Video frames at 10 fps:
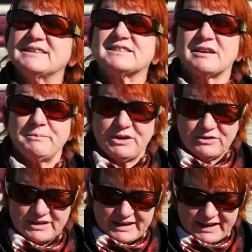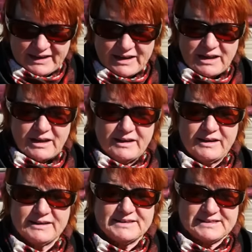It's community.
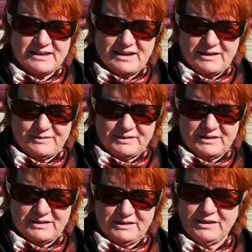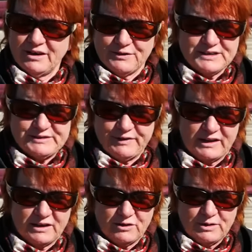It's, you know, this
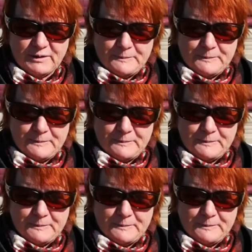fellow,